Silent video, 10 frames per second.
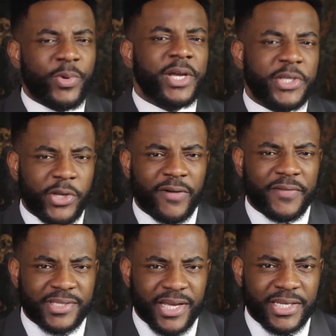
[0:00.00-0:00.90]
you were a junior
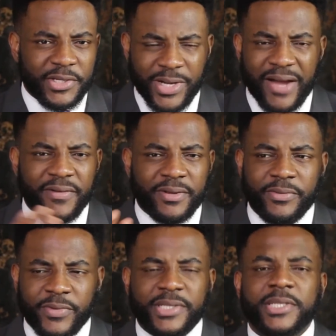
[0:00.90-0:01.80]
officer, did you have
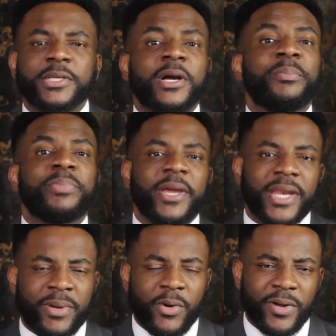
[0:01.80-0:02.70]
reasons to
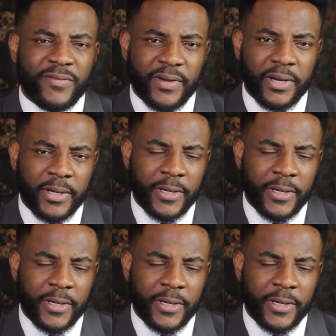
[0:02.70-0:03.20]
complain about welfare?